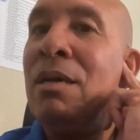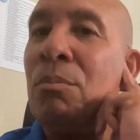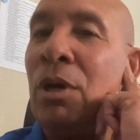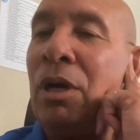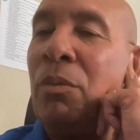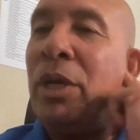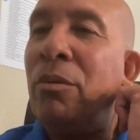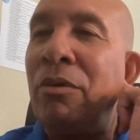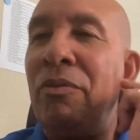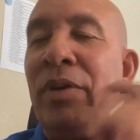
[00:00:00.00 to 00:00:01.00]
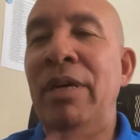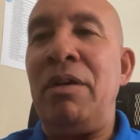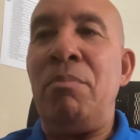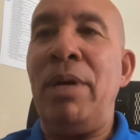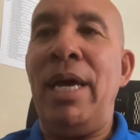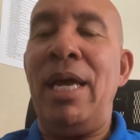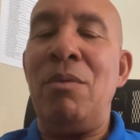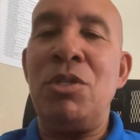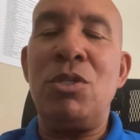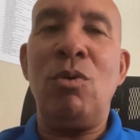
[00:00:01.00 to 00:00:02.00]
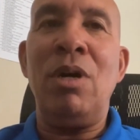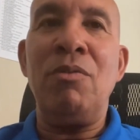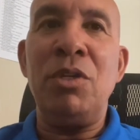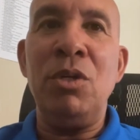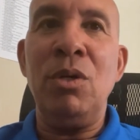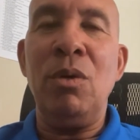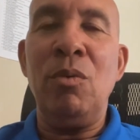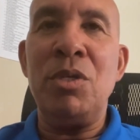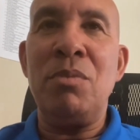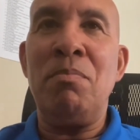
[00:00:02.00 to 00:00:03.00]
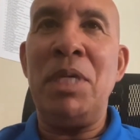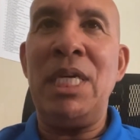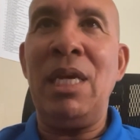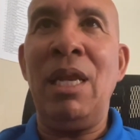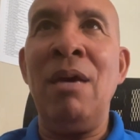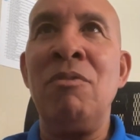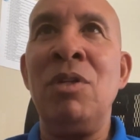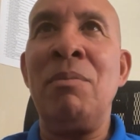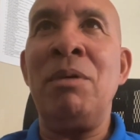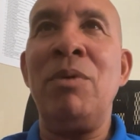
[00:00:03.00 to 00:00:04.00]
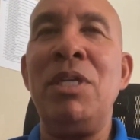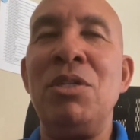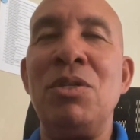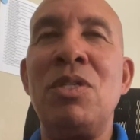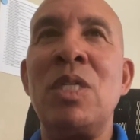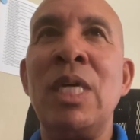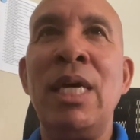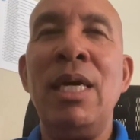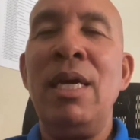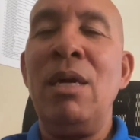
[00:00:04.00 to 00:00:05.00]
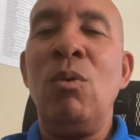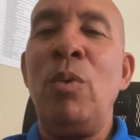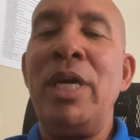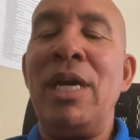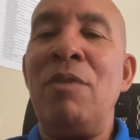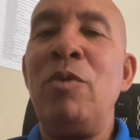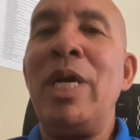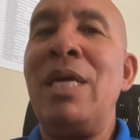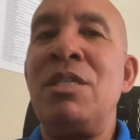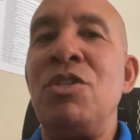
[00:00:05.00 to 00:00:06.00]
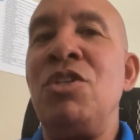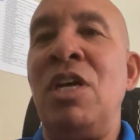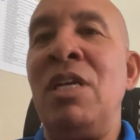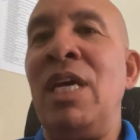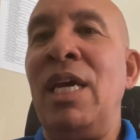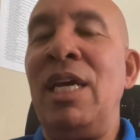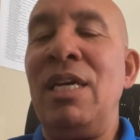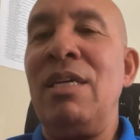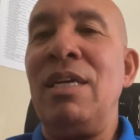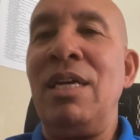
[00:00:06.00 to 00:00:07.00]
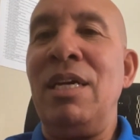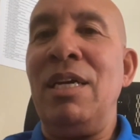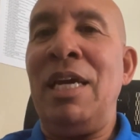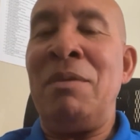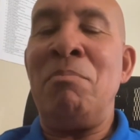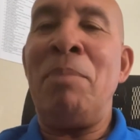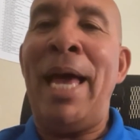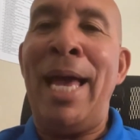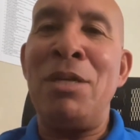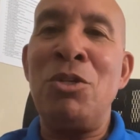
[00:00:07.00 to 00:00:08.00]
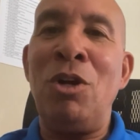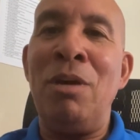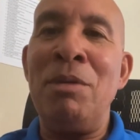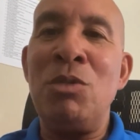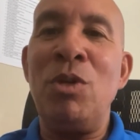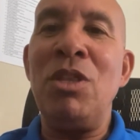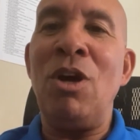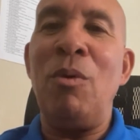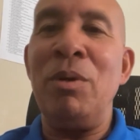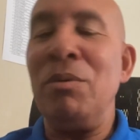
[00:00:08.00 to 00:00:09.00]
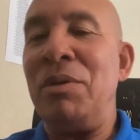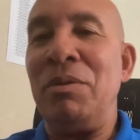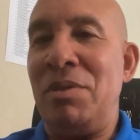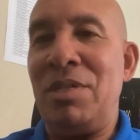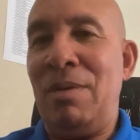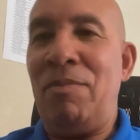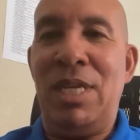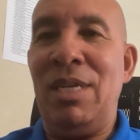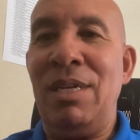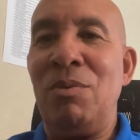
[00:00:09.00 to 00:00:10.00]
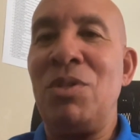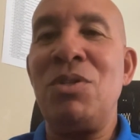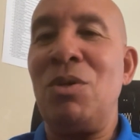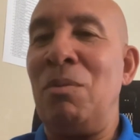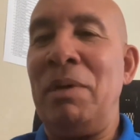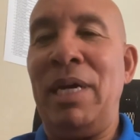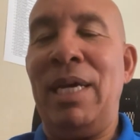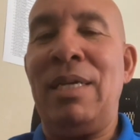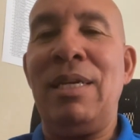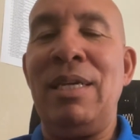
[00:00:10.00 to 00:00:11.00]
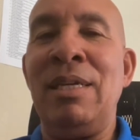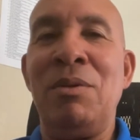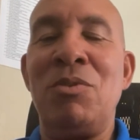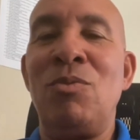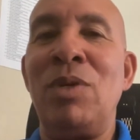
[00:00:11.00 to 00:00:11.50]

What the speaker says: but we were very bad. It was 12U. It was B level. I mean, if we got to Sunday in bad tournaments, we thought we were doing something. It was so bad, it was